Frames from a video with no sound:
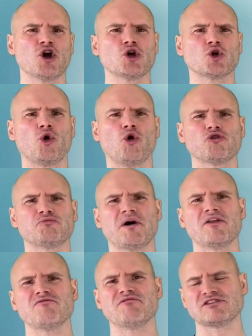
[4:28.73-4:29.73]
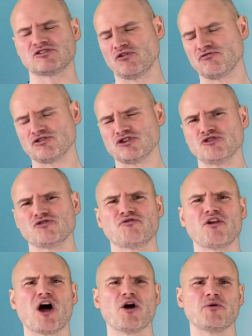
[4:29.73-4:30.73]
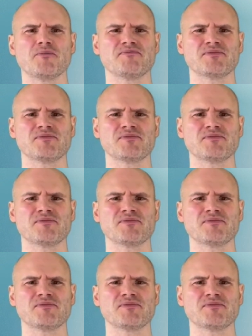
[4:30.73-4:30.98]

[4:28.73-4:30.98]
caused by the risk of reduced flow.